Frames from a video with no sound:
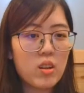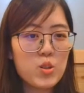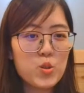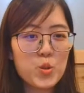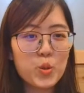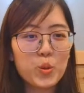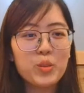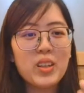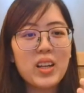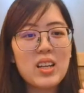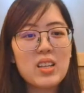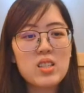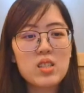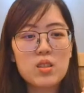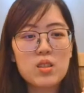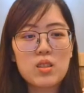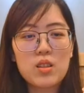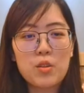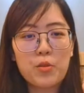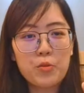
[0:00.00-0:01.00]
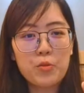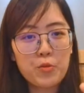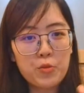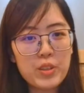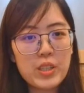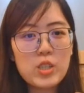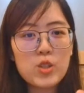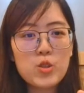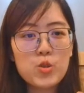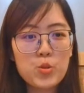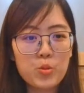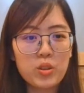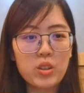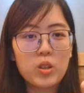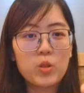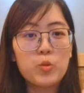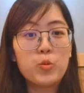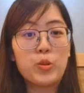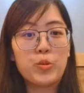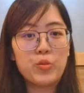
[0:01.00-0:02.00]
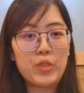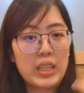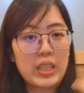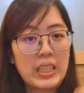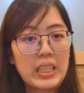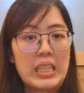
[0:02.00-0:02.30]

So there's the free sugar will mm-hmm.